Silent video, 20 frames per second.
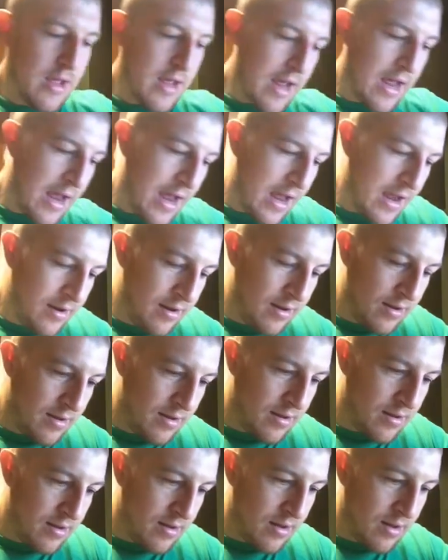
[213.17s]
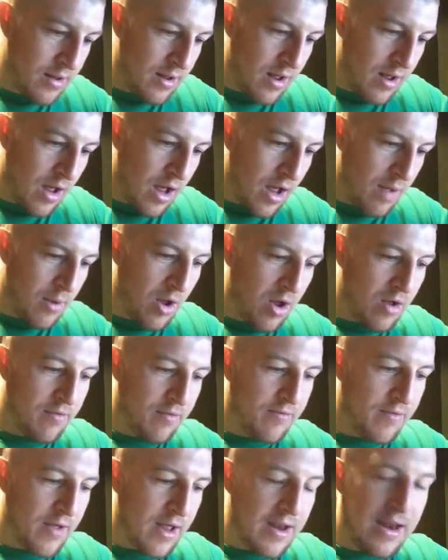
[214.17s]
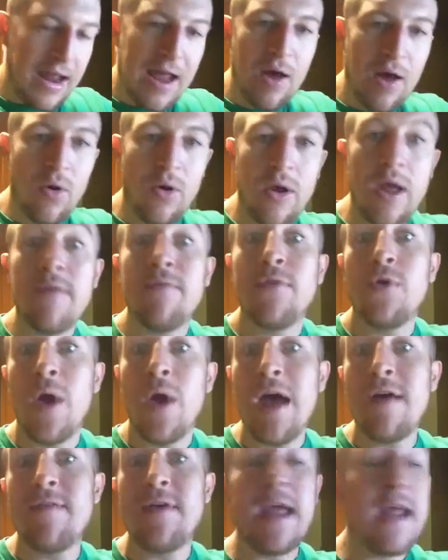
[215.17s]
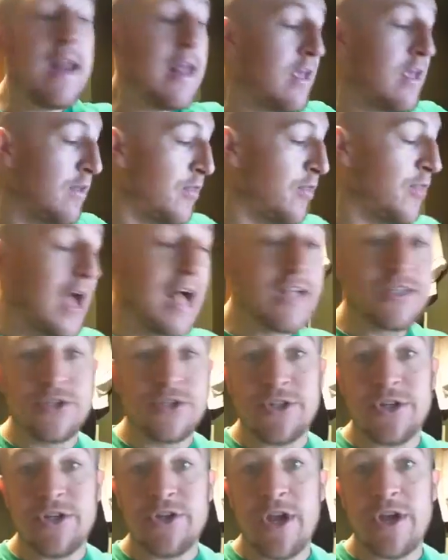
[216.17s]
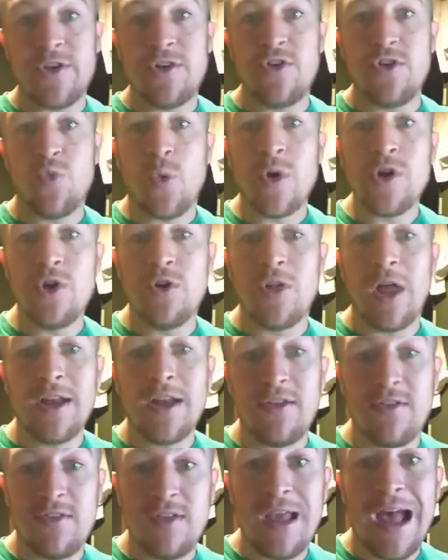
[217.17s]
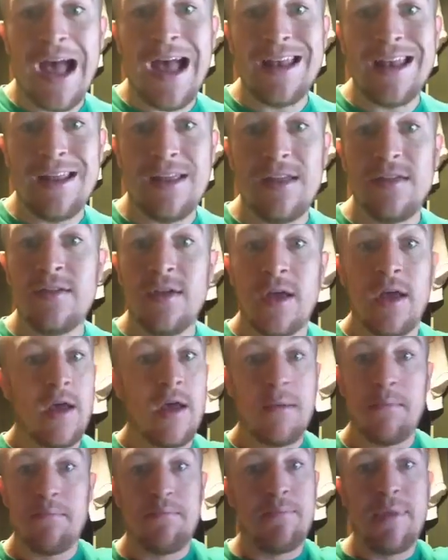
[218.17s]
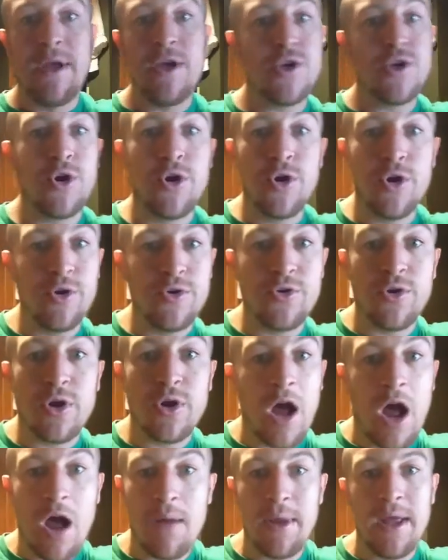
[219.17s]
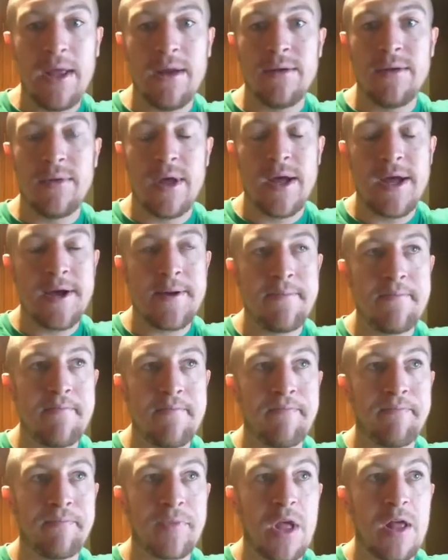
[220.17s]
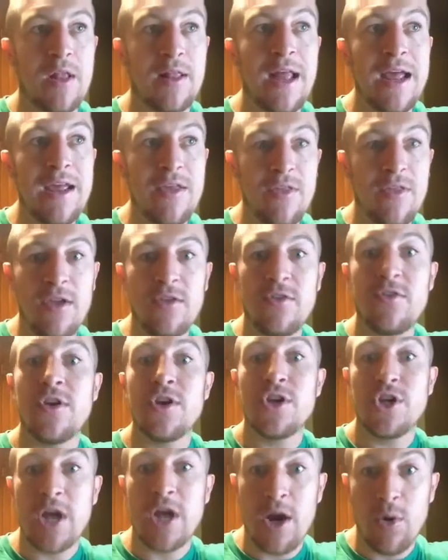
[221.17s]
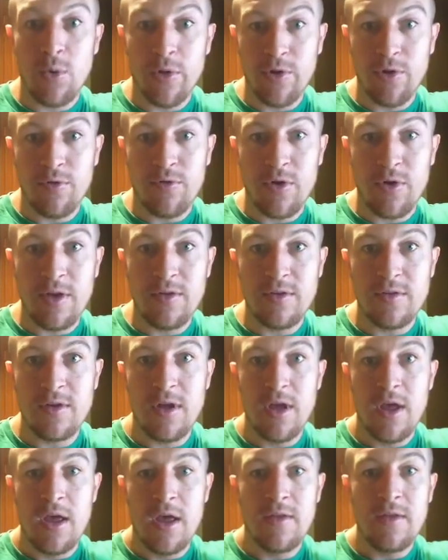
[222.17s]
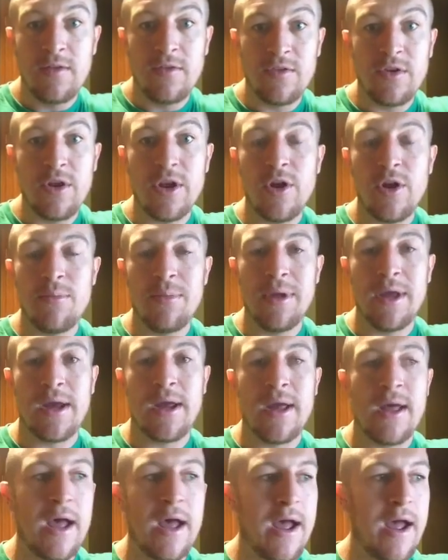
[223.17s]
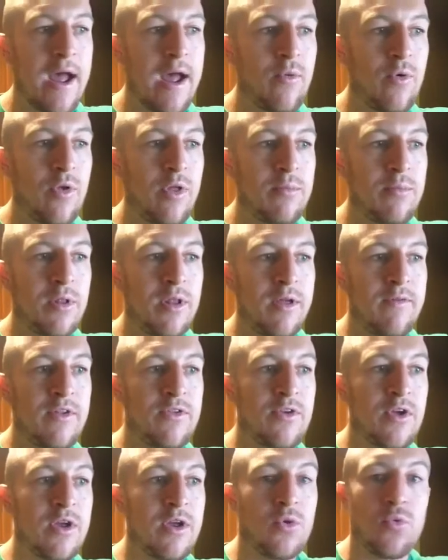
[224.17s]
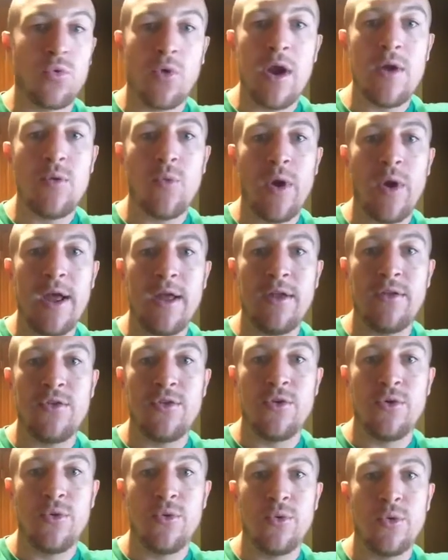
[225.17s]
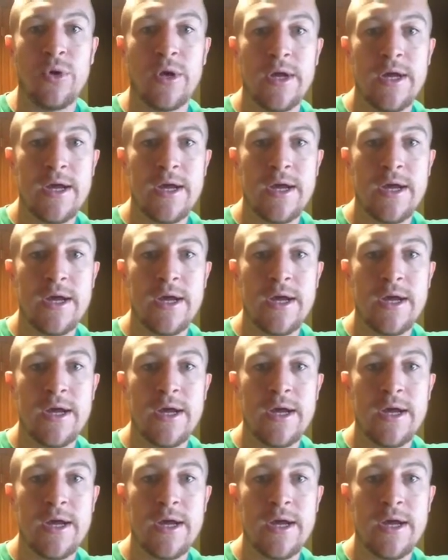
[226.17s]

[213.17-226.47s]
And I'm off. And now, if you have any thoughts or suggestions, what you'd like to see, ideas, be sure to comment. Like this, share with your friends. This is going to go big. I really believe it's a great way to